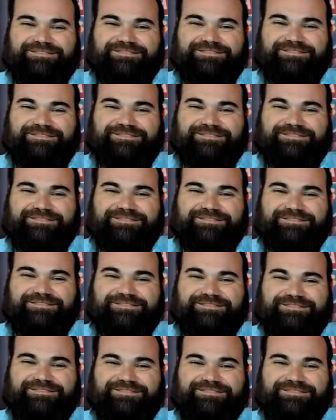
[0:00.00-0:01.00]

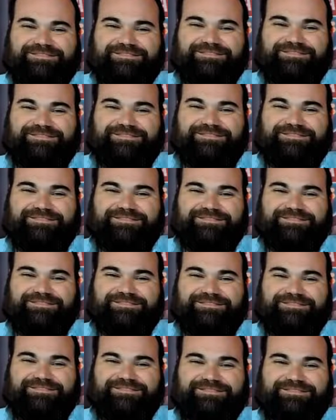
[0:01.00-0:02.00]

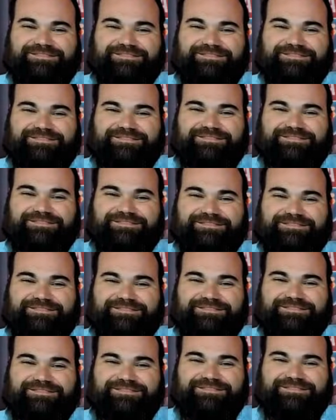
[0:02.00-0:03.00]

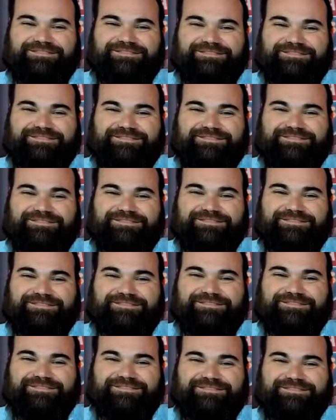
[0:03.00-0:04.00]

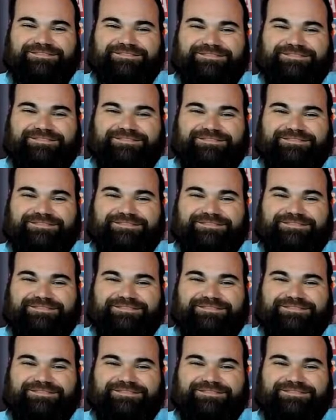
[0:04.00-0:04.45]
No words are spoken by the person on screen.